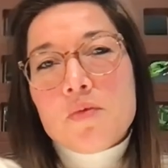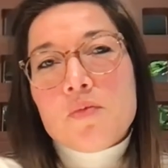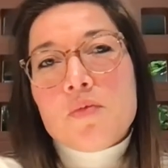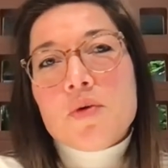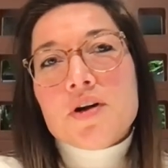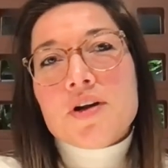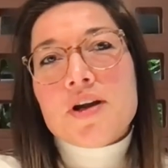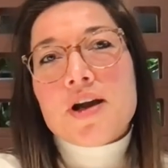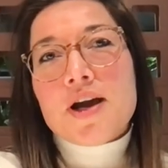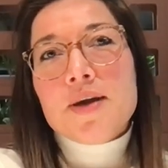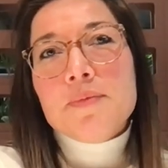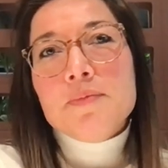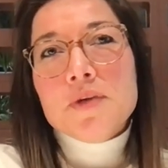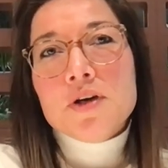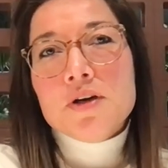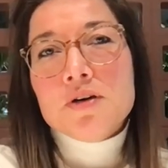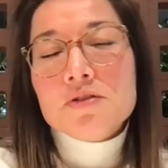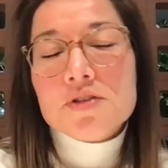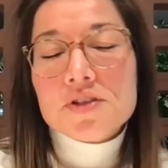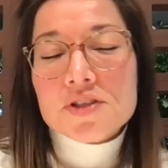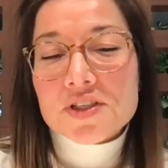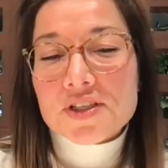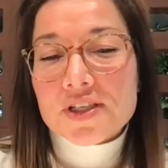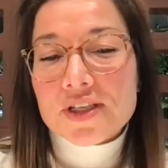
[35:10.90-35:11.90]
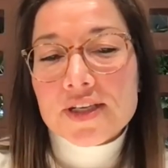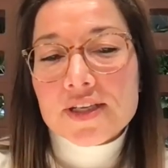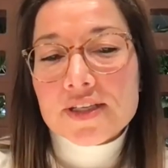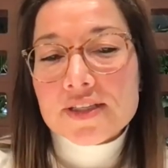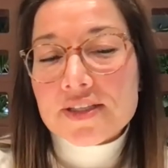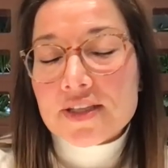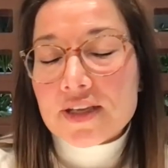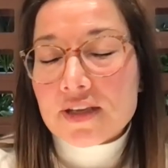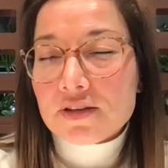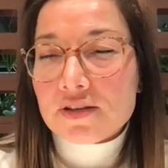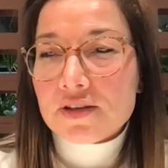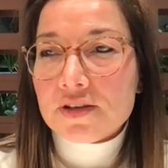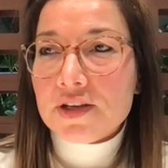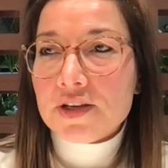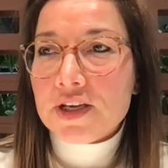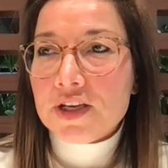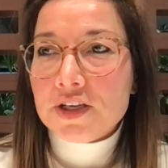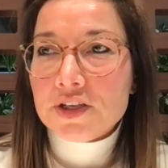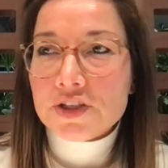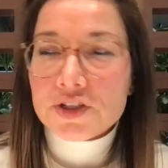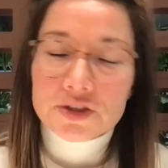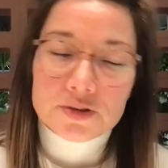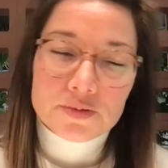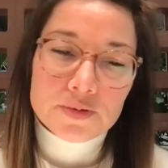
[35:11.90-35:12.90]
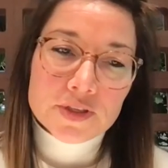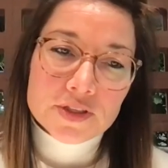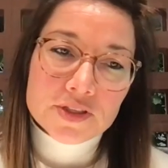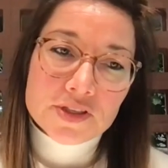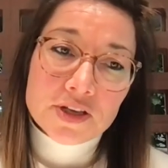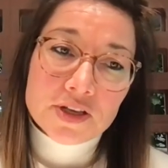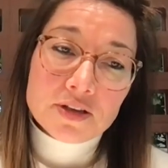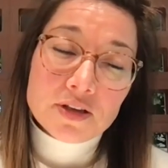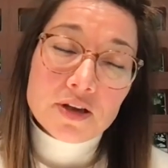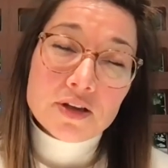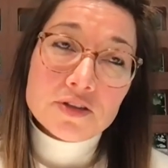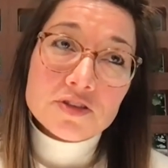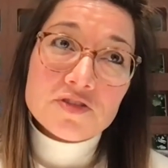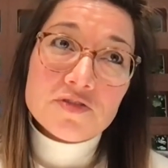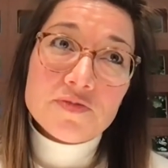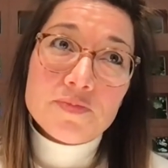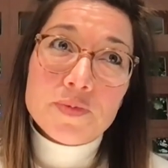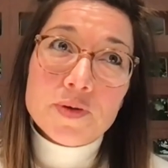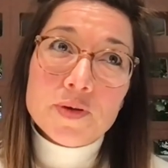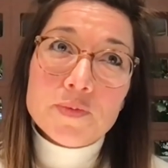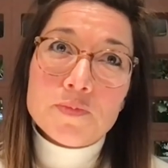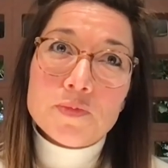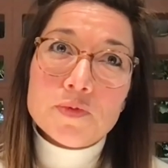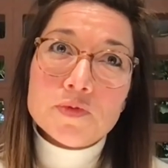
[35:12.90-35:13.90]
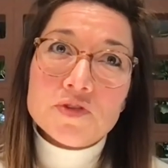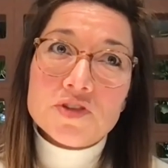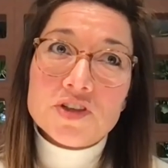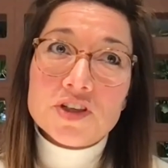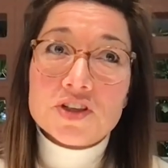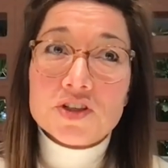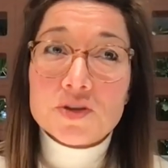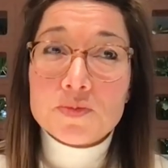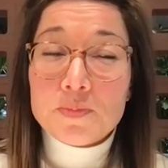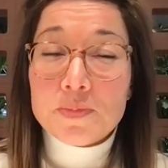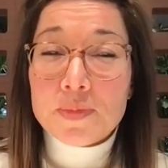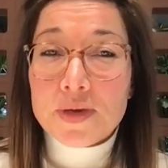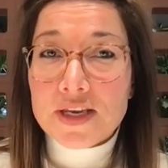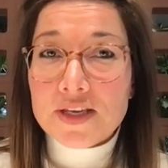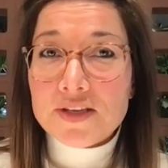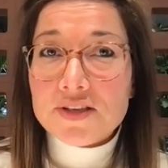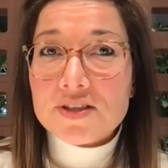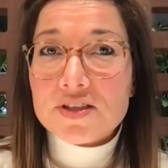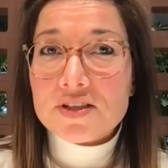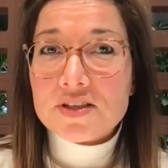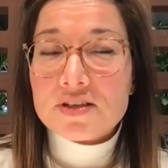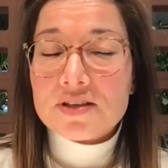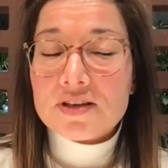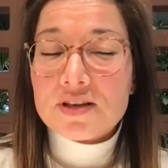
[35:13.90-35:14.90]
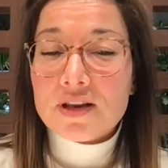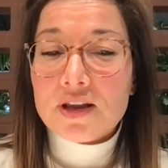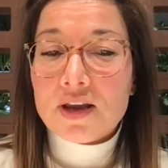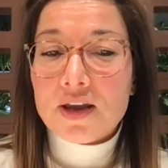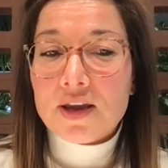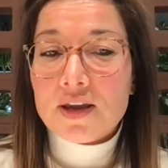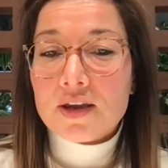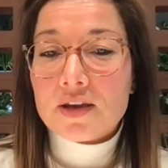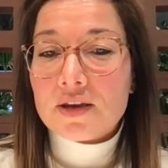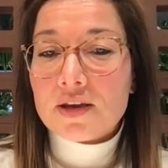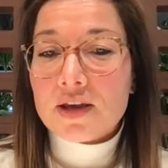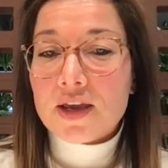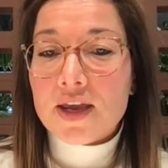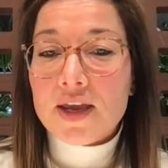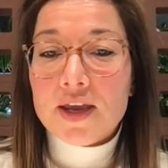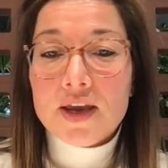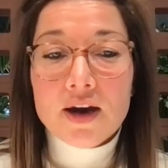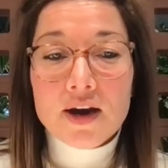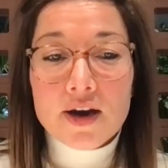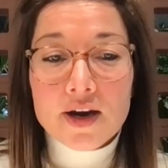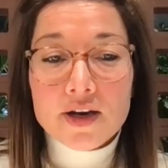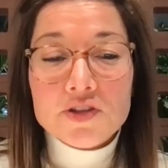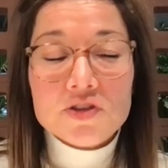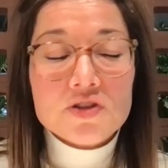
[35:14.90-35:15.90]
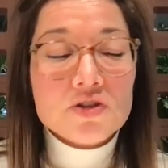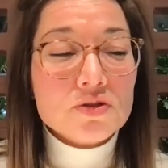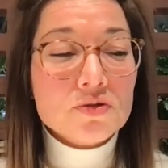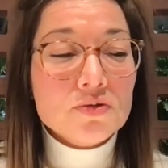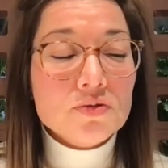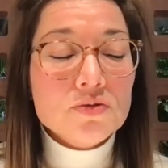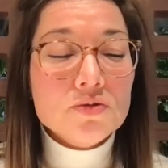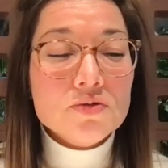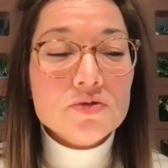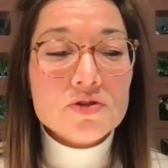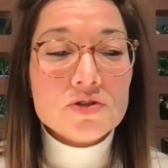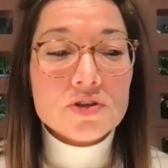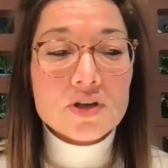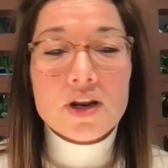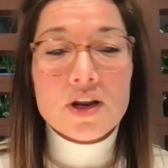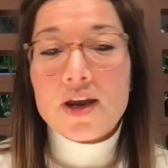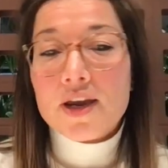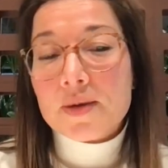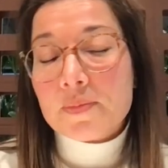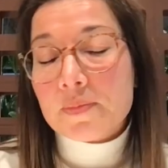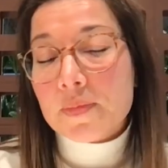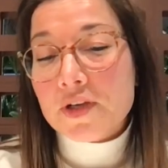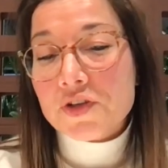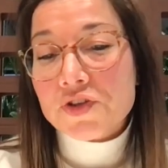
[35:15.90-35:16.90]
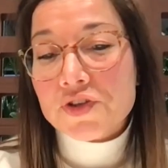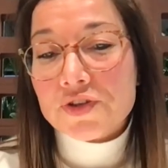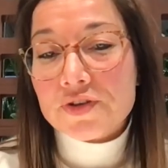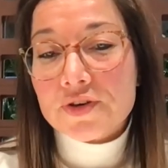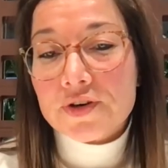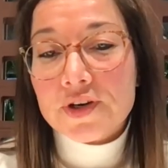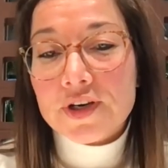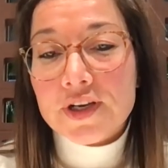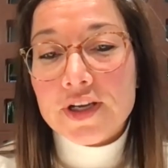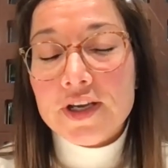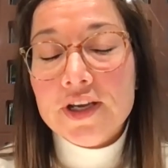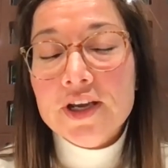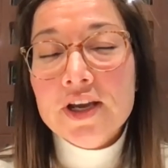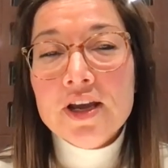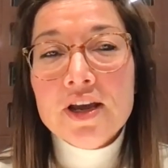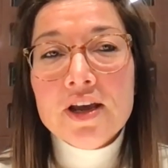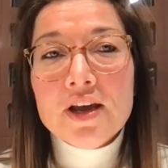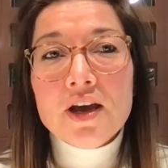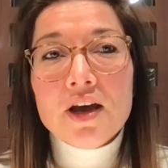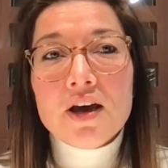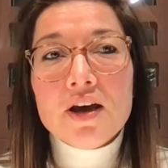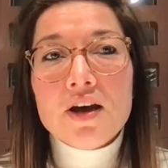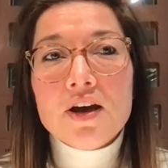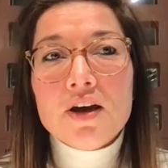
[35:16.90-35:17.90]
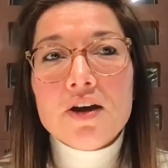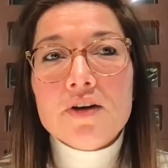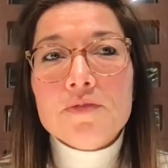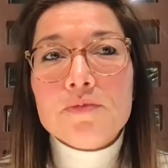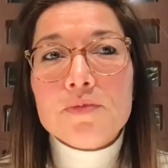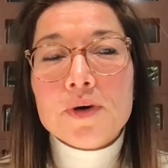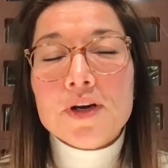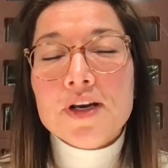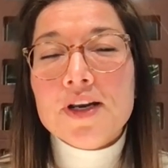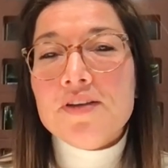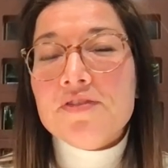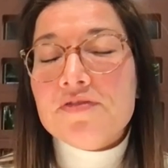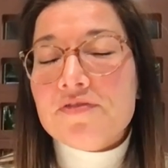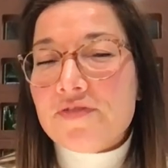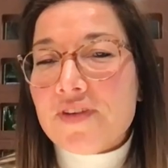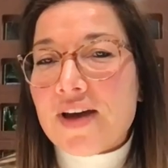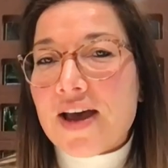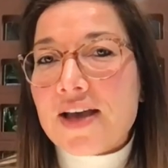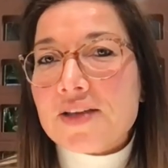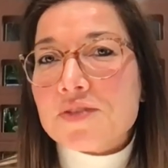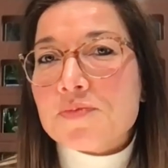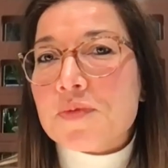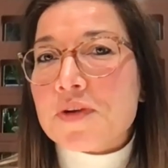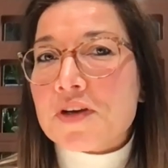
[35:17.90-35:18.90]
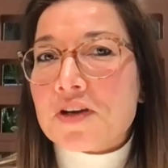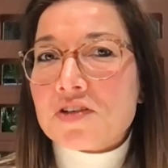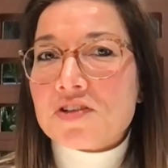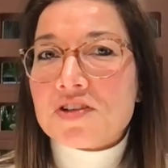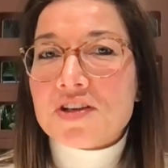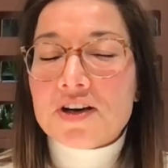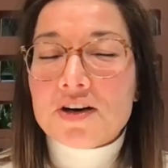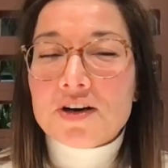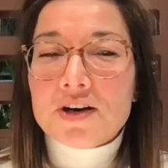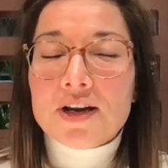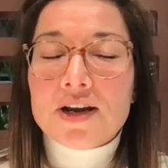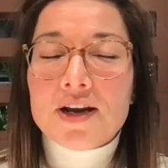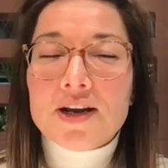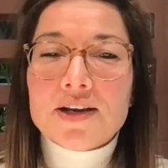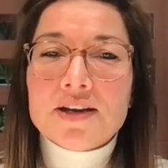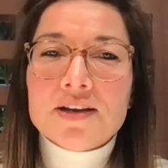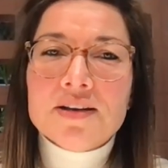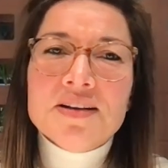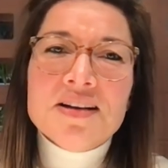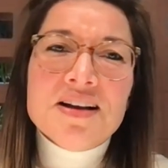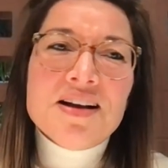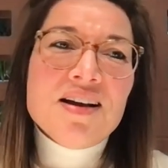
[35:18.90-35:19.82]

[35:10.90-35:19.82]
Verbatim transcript: what I'm noticing is that the issue is that lots of people dismiss like A I tools like Midjourney uh, really fast because they're like,